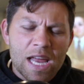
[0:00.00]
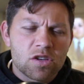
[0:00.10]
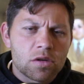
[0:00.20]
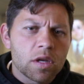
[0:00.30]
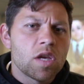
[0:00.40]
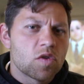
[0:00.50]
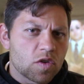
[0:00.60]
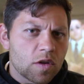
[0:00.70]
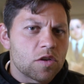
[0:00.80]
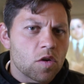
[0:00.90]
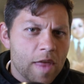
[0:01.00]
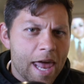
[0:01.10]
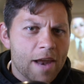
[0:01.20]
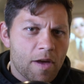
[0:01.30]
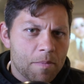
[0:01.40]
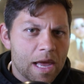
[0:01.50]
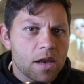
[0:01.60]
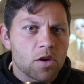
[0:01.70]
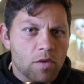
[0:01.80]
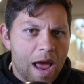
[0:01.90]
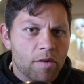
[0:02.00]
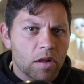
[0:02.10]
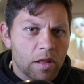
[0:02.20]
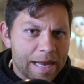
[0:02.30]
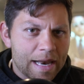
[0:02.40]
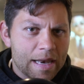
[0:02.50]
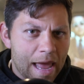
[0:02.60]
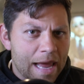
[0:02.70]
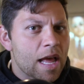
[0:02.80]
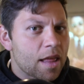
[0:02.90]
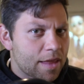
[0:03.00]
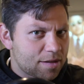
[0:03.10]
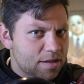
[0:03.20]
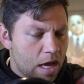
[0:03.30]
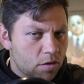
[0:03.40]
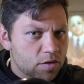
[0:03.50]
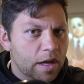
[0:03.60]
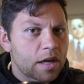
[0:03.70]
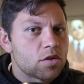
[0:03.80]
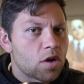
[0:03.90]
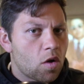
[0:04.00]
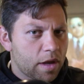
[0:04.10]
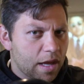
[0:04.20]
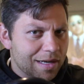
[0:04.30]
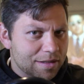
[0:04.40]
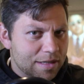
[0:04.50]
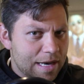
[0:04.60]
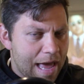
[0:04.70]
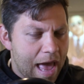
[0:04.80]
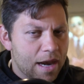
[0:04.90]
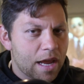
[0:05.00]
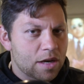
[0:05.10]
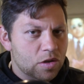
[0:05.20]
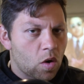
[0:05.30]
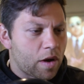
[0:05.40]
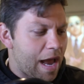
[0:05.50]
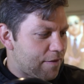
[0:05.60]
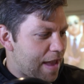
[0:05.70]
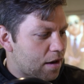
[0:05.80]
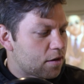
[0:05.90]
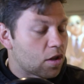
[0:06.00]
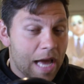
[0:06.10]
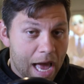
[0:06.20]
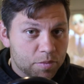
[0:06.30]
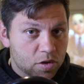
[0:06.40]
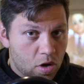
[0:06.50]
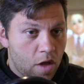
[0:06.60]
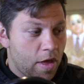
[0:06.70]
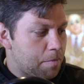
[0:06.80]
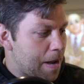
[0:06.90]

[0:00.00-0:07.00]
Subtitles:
And she'll usually do that if I'm hitting driver late at night. That sounds like a joke. It is not a joke. I have had the cops called on